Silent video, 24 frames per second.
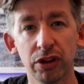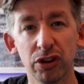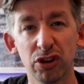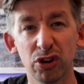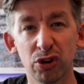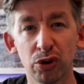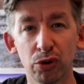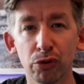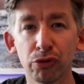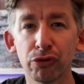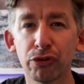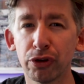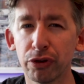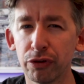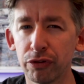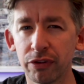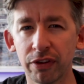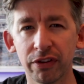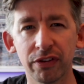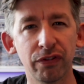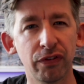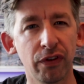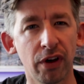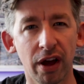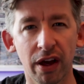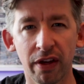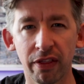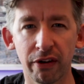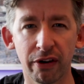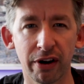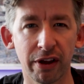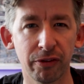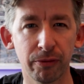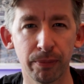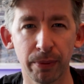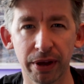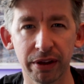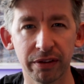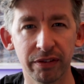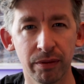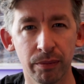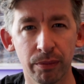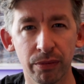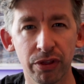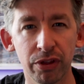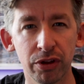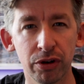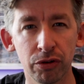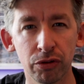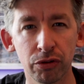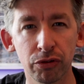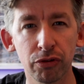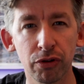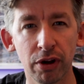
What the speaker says: You can also use this for other aspects within your